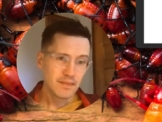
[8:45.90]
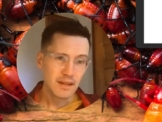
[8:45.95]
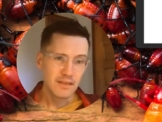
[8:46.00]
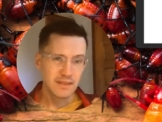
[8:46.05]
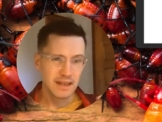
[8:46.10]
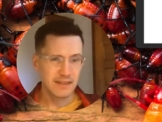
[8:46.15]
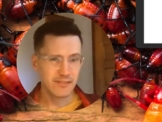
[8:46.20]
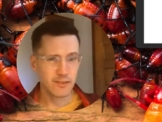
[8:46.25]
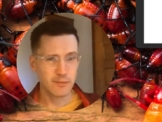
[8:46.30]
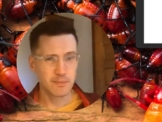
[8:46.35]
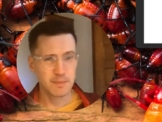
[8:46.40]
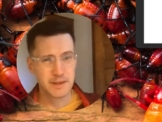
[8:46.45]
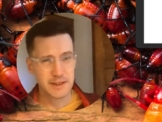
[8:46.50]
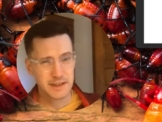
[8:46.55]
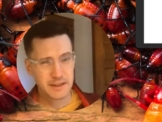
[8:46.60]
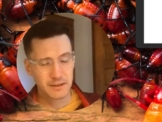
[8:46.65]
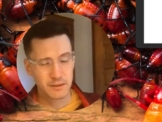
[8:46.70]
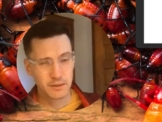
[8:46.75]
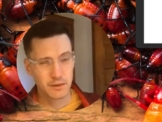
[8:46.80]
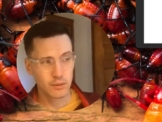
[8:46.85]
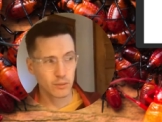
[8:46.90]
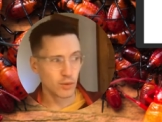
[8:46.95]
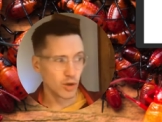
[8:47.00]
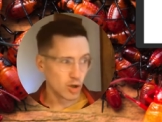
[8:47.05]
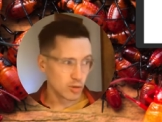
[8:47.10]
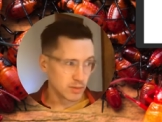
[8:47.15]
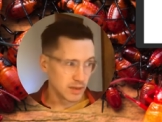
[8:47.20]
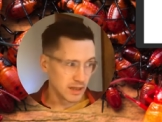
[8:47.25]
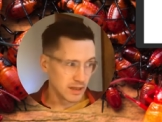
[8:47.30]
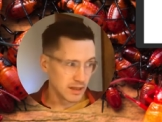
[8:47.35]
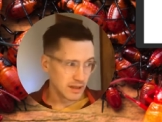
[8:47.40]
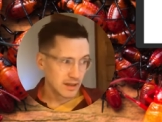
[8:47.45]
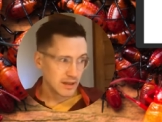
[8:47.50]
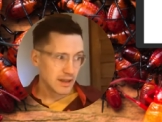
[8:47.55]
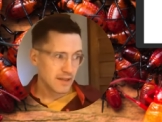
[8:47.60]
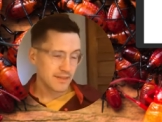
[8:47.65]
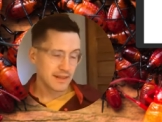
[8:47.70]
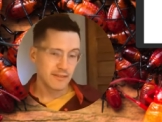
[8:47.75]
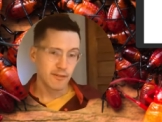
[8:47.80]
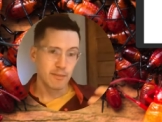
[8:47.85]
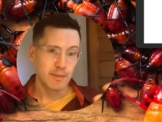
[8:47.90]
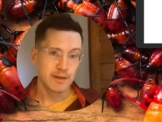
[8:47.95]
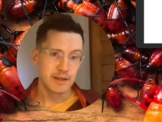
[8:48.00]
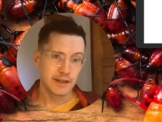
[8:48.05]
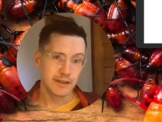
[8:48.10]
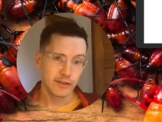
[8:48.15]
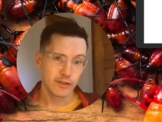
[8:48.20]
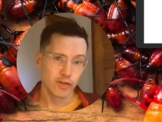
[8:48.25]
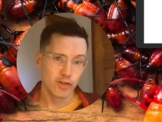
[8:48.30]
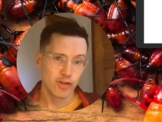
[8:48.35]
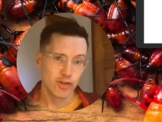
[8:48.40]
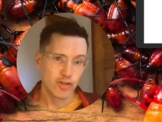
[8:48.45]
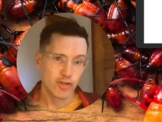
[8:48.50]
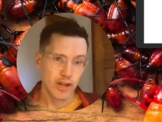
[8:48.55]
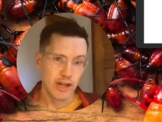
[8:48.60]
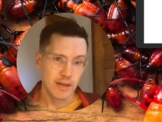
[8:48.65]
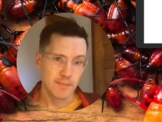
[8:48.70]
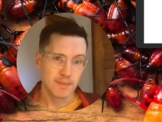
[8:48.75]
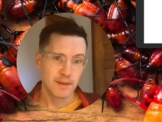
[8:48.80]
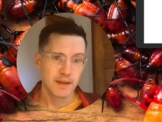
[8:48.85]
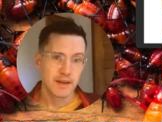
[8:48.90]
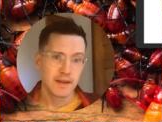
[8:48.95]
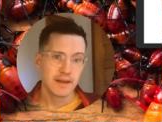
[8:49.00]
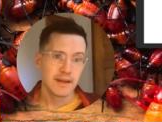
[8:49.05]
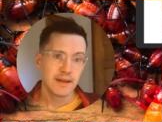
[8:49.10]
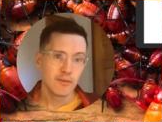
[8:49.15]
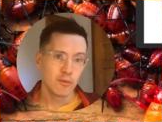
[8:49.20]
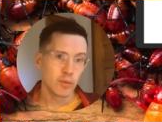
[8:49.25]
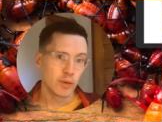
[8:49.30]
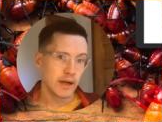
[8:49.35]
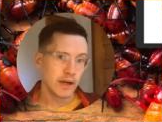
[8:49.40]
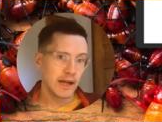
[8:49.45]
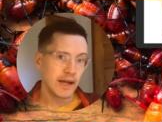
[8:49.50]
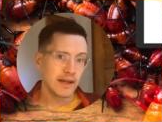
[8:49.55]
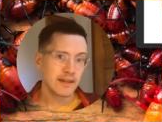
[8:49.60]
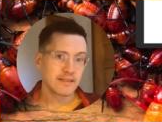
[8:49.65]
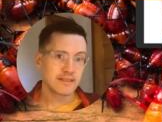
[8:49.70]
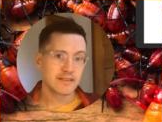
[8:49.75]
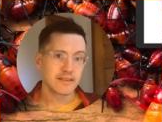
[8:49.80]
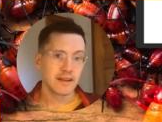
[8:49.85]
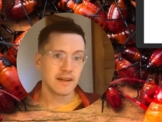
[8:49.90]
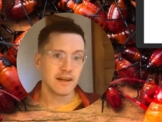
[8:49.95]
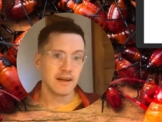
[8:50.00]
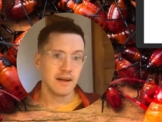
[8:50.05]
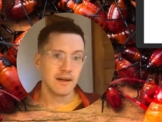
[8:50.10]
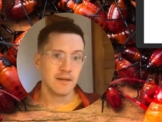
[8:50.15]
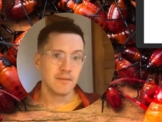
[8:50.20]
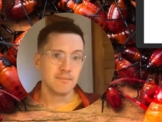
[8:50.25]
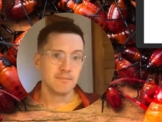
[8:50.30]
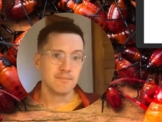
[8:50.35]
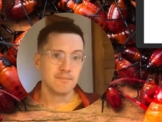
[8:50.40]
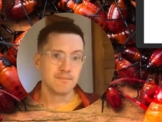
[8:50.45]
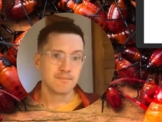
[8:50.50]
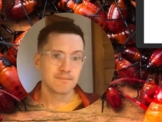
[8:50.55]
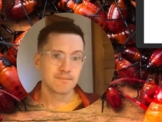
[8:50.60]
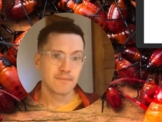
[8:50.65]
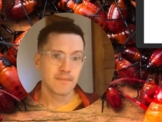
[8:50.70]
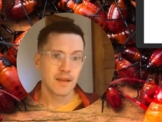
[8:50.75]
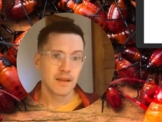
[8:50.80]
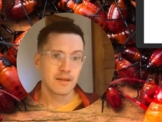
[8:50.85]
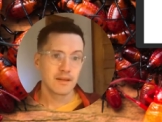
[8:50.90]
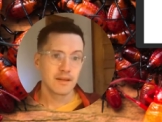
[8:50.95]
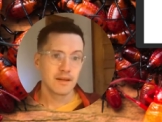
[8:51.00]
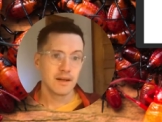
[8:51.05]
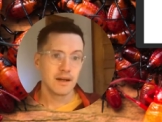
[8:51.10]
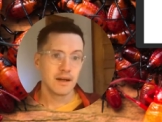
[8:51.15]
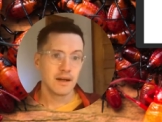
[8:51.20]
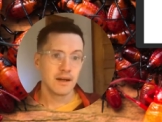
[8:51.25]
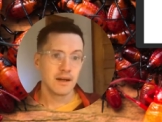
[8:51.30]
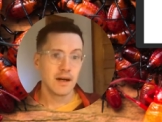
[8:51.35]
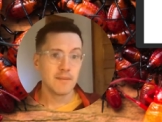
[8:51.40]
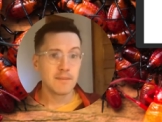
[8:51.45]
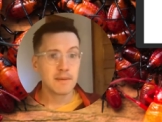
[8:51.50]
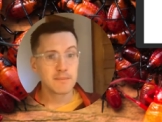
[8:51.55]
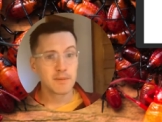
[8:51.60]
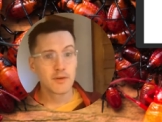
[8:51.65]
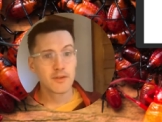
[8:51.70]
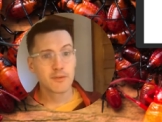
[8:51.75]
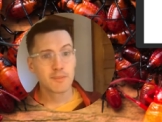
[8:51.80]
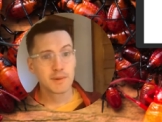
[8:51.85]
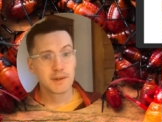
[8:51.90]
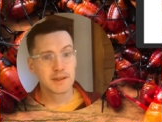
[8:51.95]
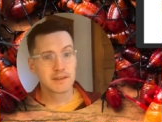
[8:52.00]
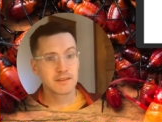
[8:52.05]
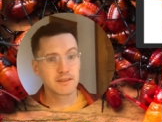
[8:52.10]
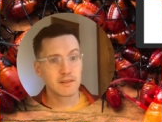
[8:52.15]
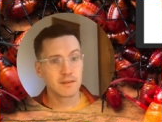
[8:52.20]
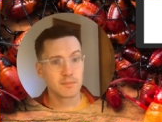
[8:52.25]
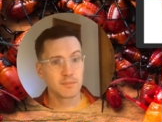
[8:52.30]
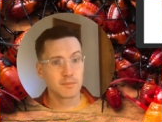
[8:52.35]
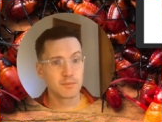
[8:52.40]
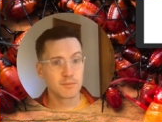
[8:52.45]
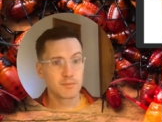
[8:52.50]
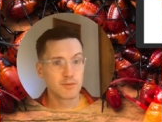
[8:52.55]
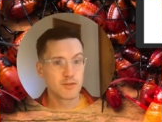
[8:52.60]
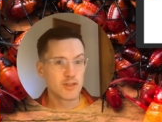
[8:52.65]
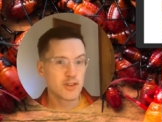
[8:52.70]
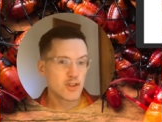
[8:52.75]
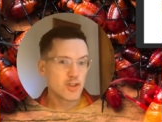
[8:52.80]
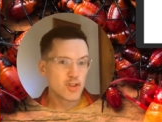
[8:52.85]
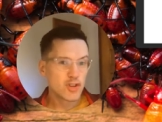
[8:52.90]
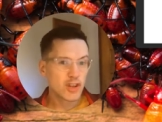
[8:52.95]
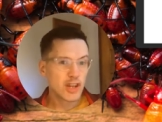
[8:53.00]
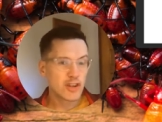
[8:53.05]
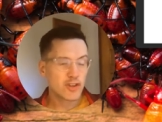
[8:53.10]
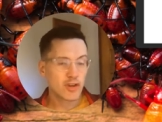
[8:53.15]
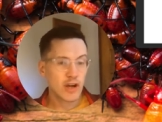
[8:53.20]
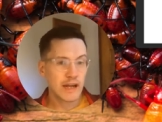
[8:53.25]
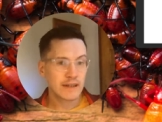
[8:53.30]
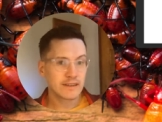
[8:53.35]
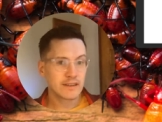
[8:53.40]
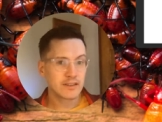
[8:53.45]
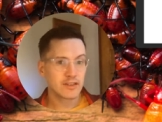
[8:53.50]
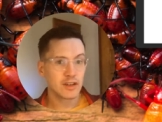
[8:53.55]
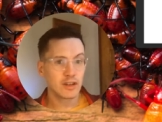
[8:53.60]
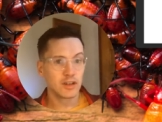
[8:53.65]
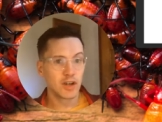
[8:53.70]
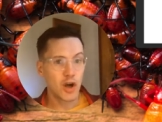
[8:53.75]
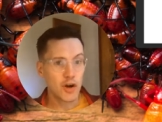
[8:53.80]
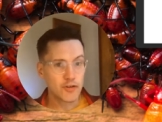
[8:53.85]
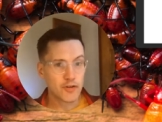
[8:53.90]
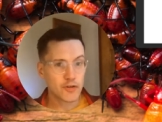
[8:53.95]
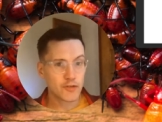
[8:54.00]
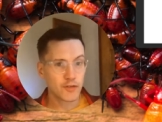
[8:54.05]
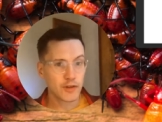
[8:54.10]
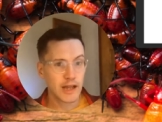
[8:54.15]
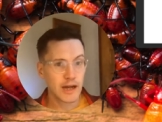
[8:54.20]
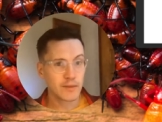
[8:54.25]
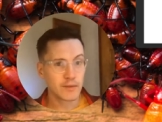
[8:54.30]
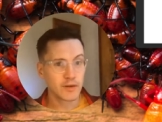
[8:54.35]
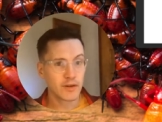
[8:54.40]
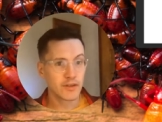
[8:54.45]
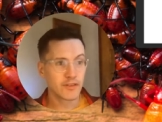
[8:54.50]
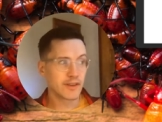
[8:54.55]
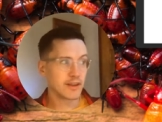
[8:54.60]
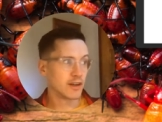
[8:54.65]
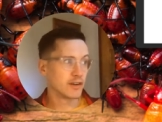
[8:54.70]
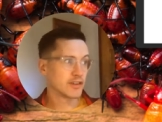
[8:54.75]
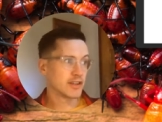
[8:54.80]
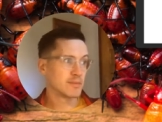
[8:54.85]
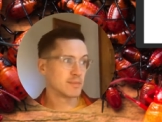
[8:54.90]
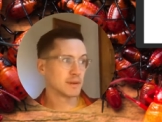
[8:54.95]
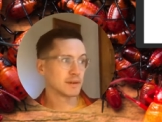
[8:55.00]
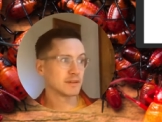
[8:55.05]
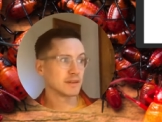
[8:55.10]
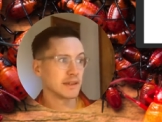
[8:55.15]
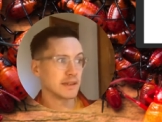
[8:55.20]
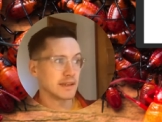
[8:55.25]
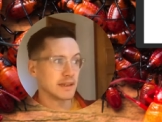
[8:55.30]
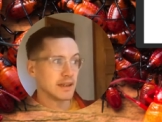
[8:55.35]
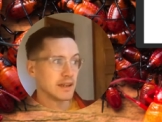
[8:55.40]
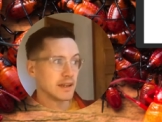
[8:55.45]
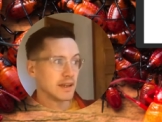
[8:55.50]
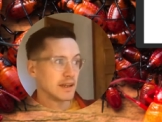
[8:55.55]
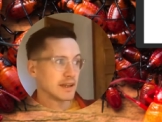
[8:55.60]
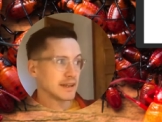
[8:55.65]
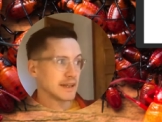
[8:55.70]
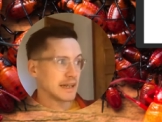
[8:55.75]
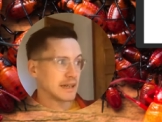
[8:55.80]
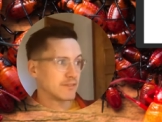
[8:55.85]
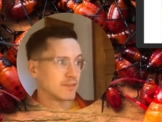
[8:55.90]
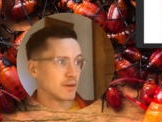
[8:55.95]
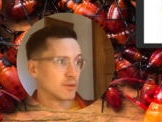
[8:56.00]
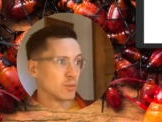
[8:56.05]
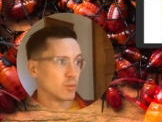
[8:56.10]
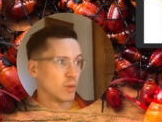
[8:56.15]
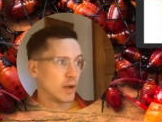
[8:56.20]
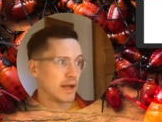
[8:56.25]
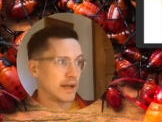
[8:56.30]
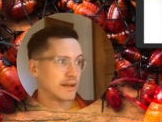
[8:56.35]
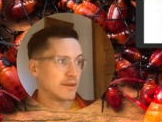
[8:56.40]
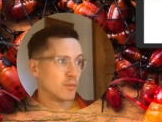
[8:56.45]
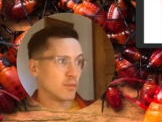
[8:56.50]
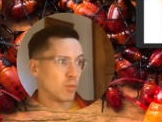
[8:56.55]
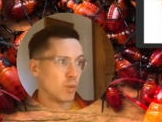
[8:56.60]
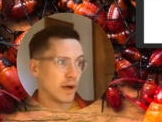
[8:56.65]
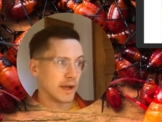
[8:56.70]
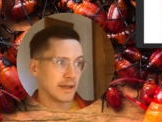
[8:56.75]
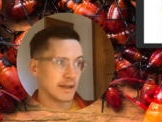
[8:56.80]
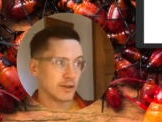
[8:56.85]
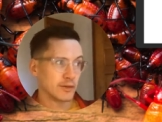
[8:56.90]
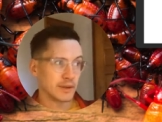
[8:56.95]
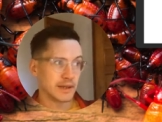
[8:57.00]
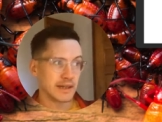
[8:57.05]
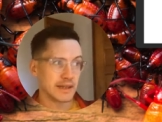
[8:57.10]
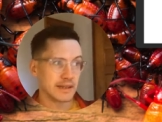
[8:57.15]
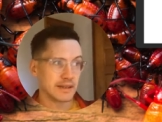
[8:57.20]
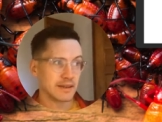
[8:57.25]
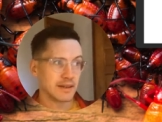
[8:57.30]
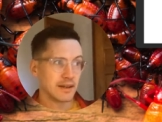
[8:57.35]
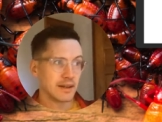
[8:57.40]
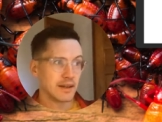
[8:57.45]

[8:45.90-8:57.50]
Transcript: that have a particular aroma, that have a particular shape. Whereas um, uh, hummingbirds are usually attracted to larger flowers that are typically kind of a red, white, green,